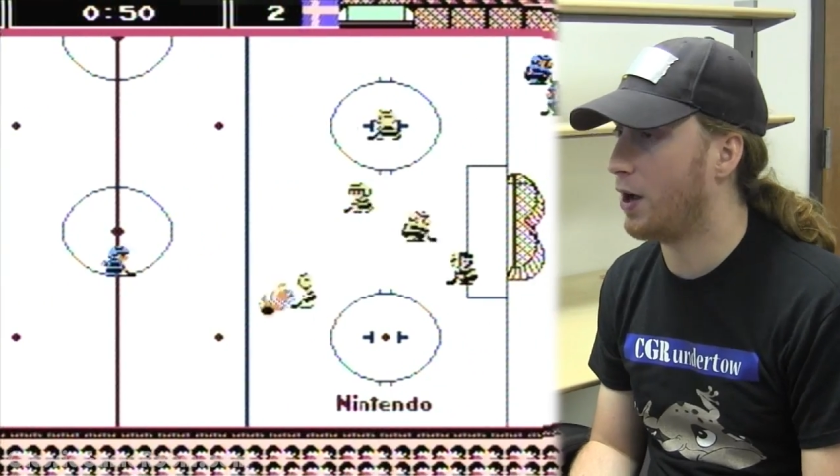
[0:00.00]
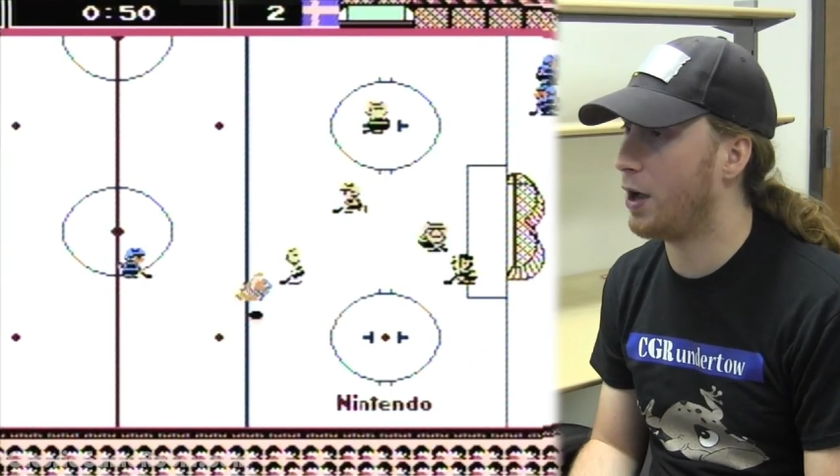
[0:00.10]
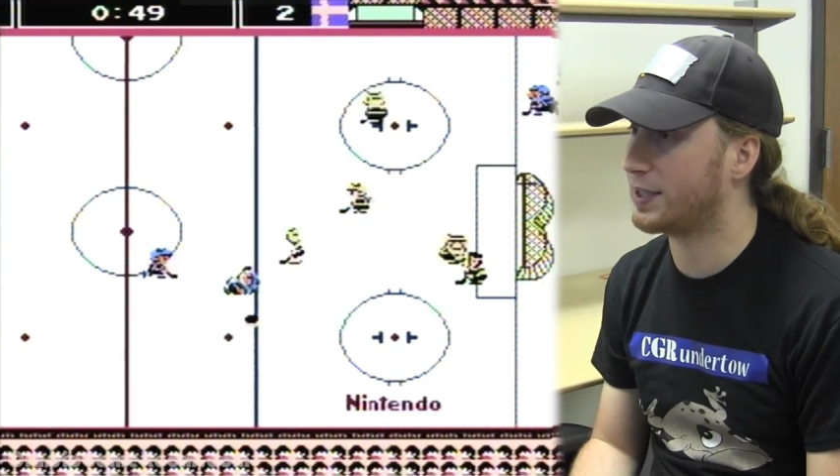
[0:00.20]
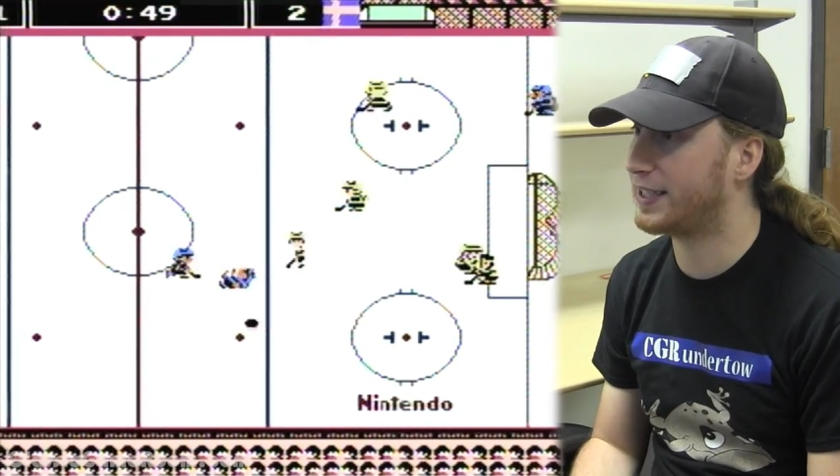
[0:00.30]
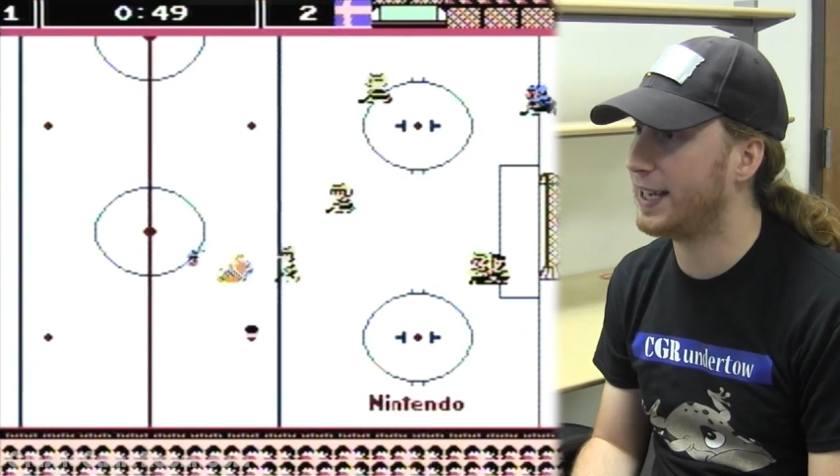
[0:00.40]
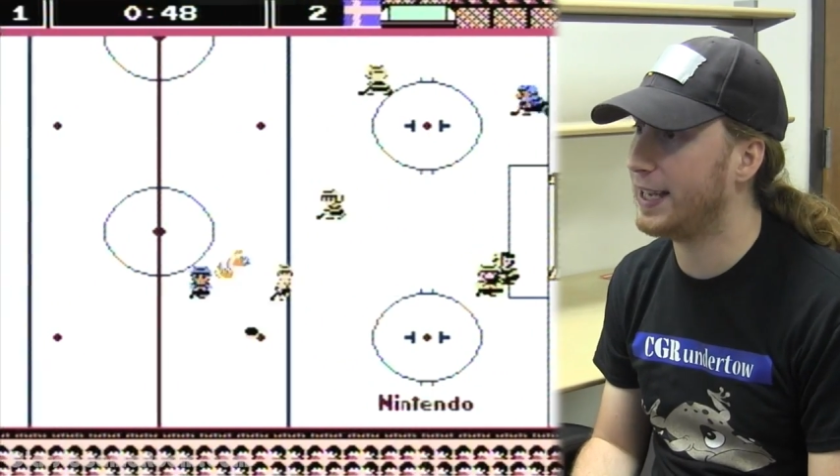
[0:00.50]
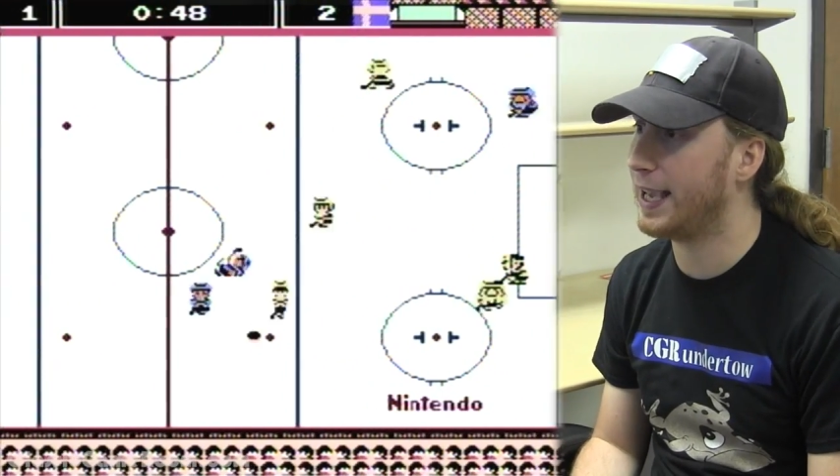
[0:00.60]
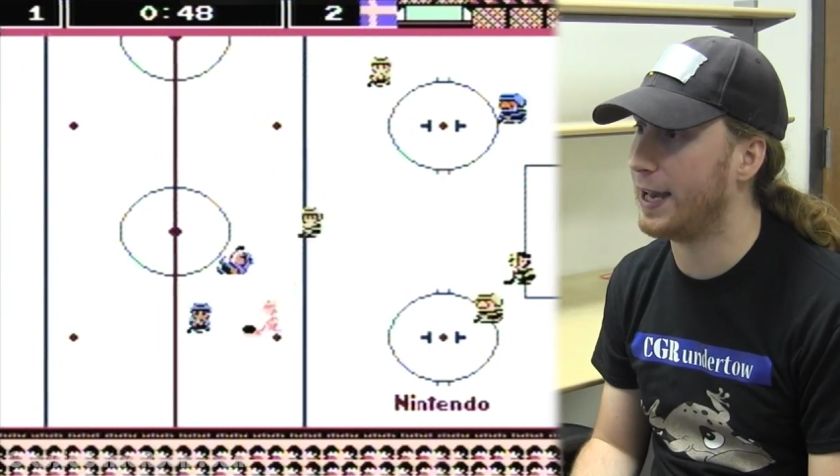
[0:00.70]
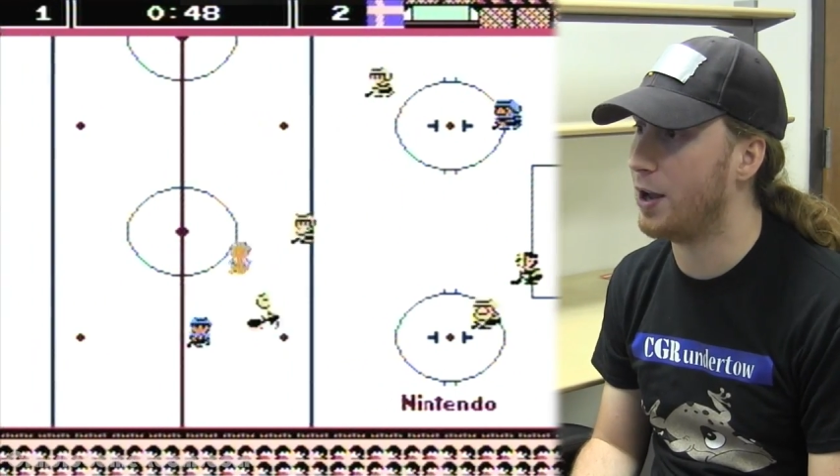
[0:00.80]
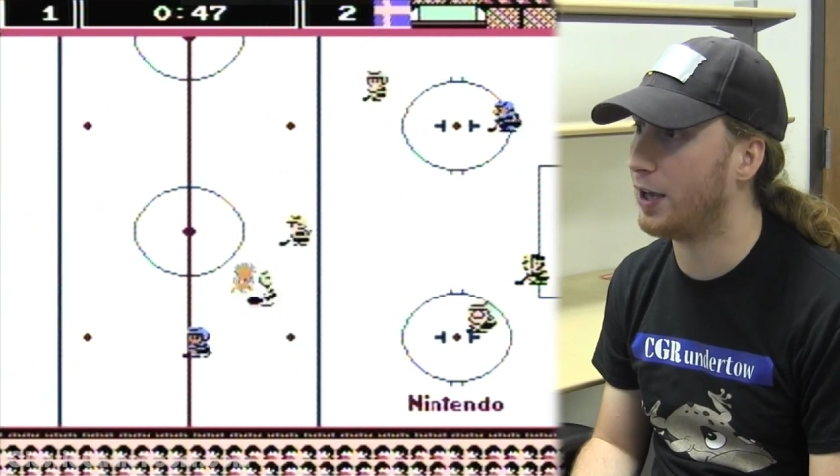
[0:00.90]
Oh, skinny
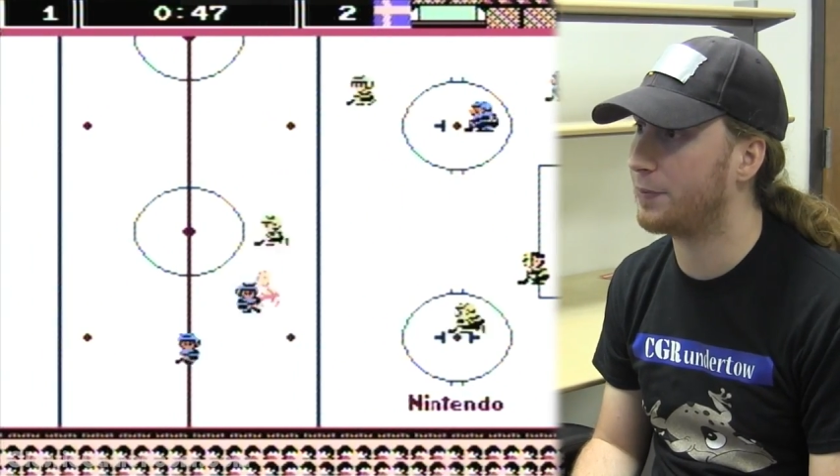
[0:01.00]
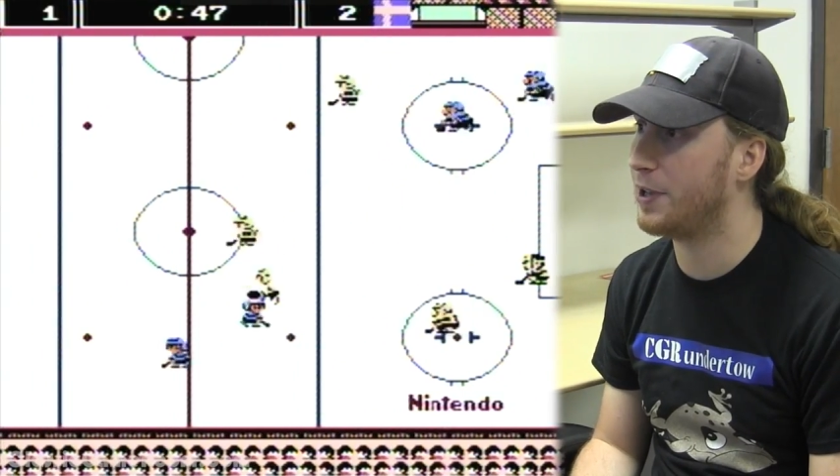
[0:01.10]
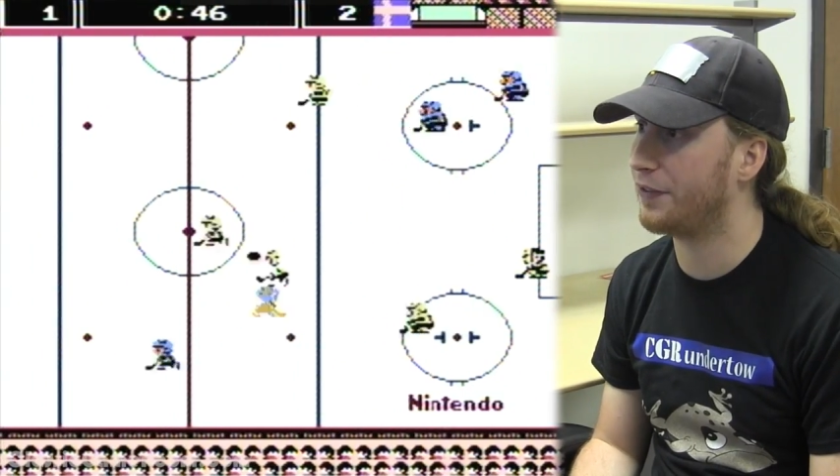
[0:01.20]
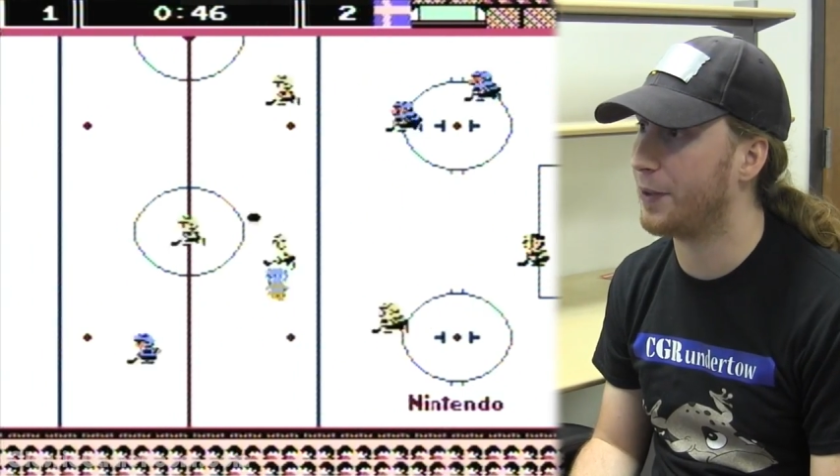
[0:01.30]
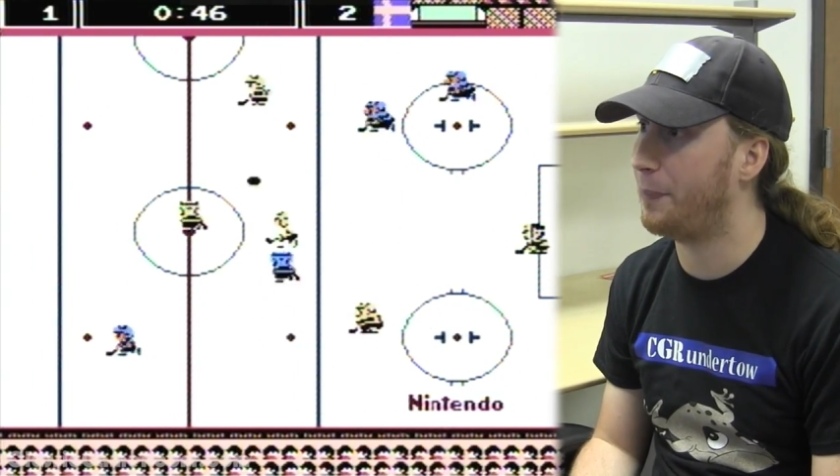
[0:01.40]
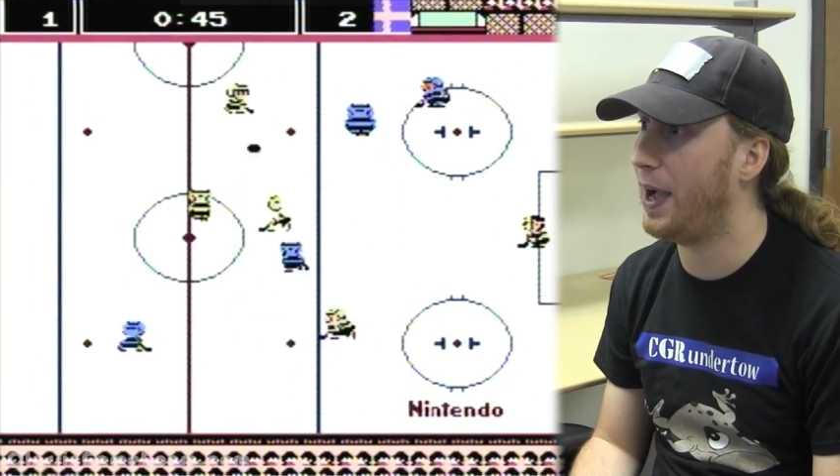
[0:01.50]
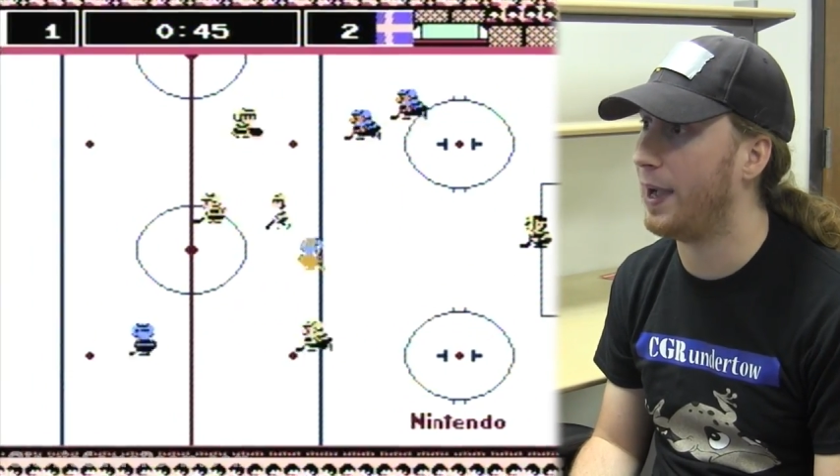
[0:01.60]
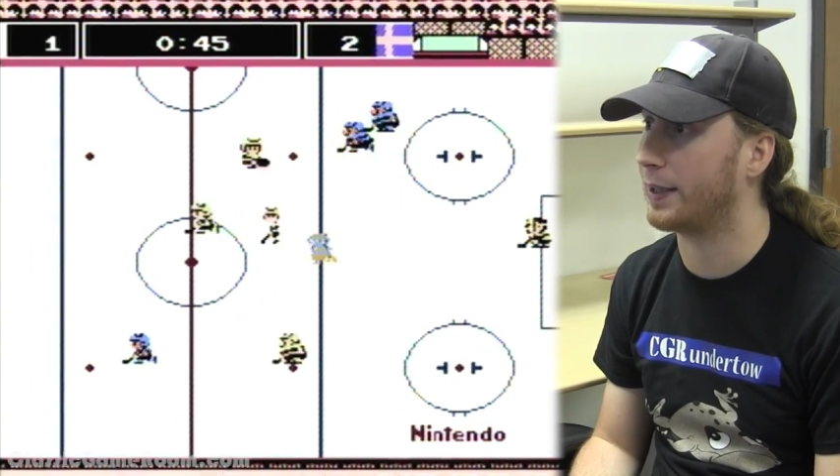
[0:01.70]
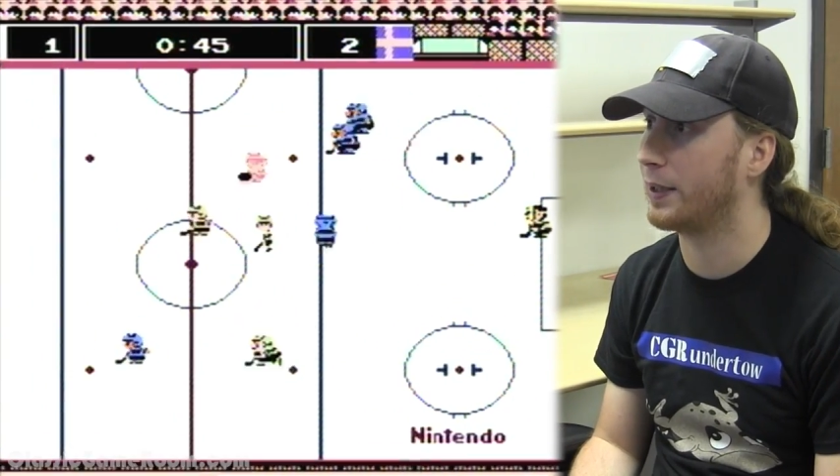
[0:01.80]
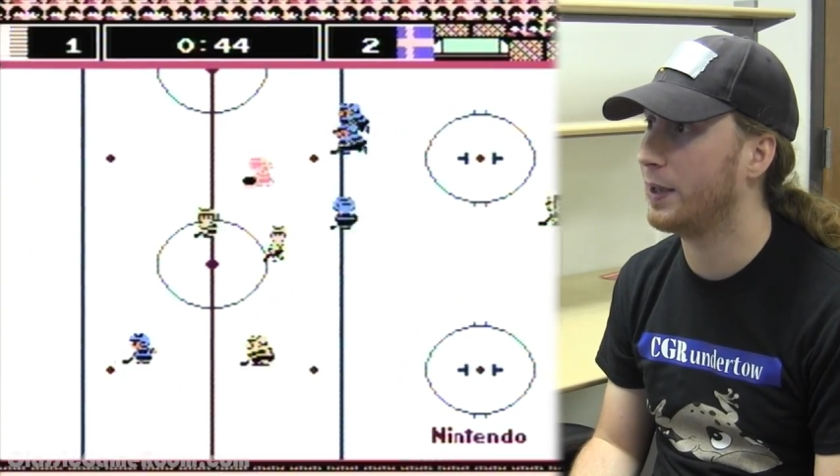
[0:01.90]
guy knocked me off the
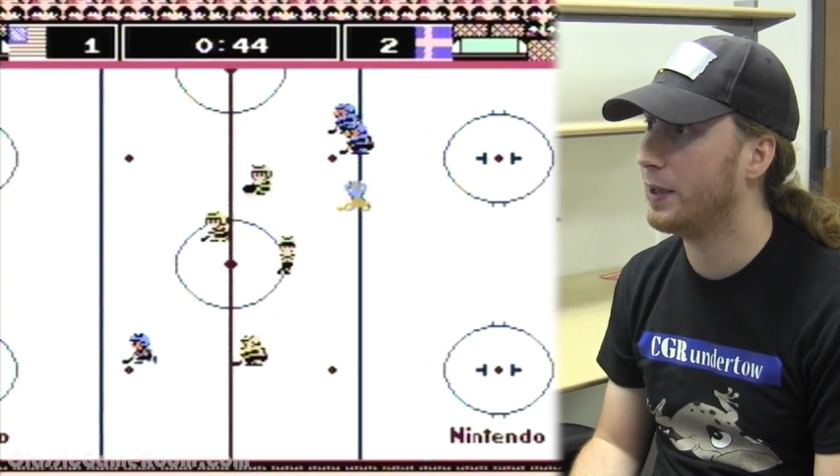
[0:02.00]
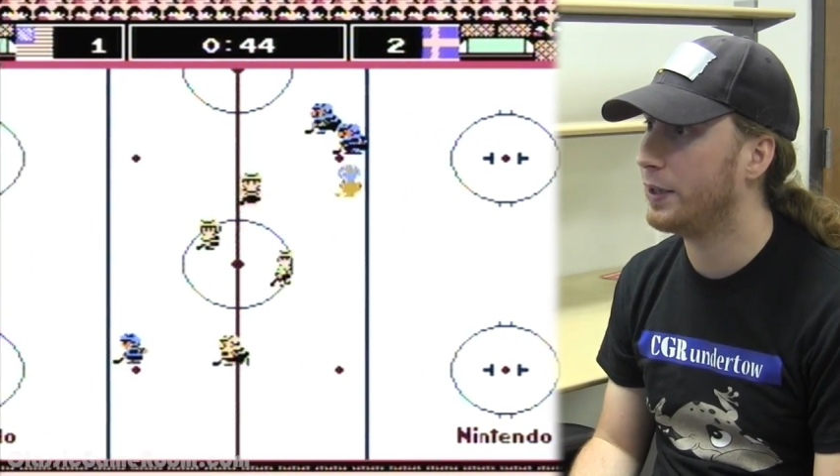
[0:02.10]
puck.